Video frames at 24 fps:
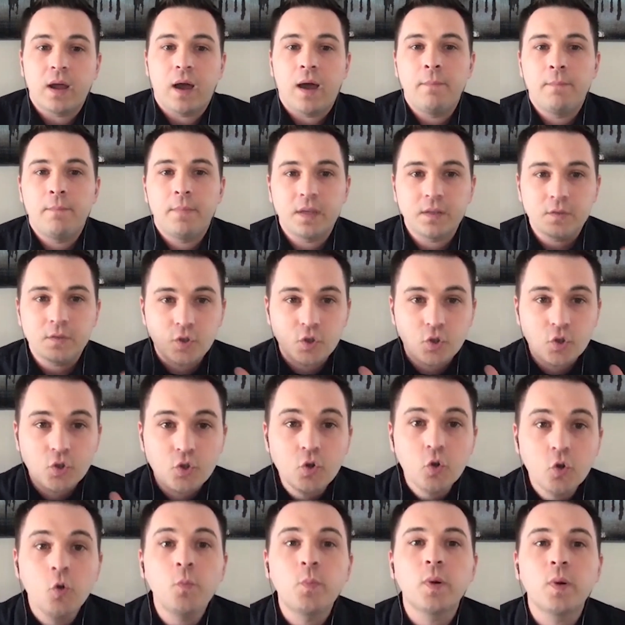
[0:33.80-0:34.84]
I'm
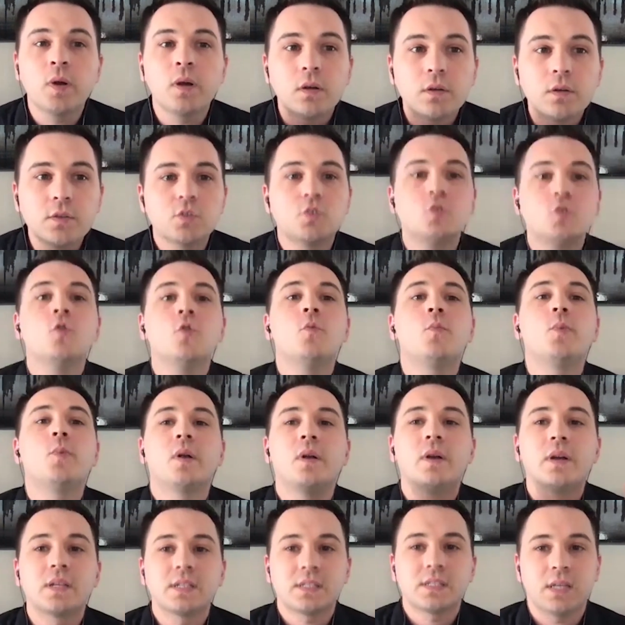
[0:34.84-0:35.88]
super, super
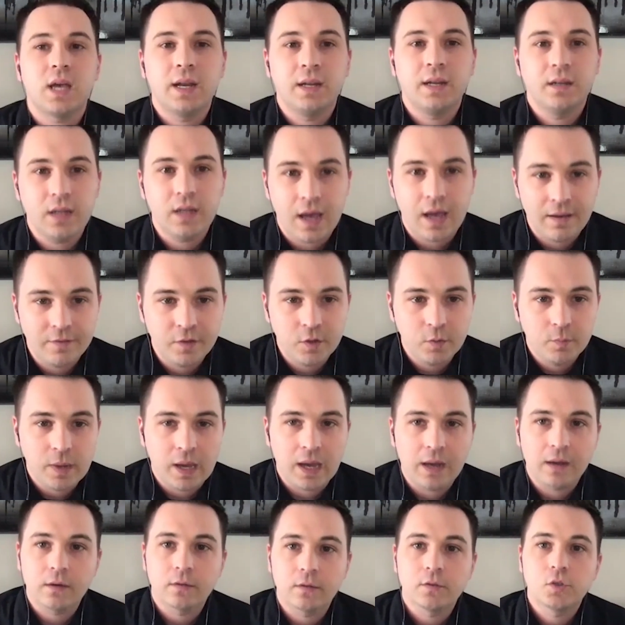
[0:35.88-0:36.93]
excited to have you
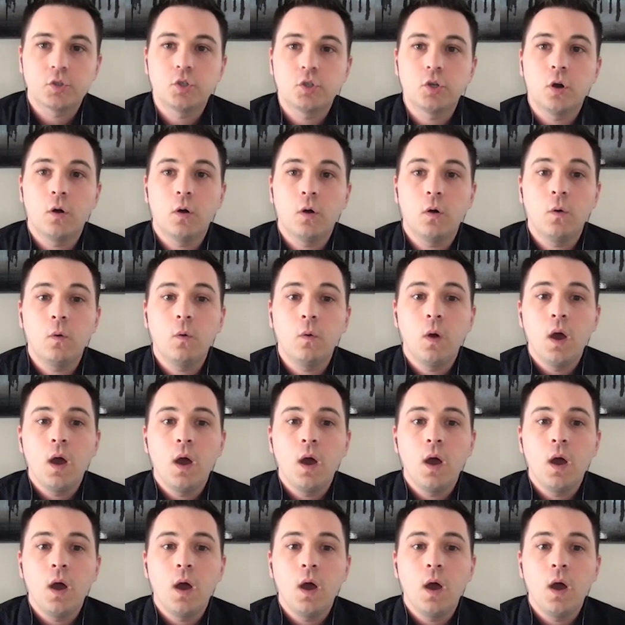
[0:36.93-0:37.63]
back on the show.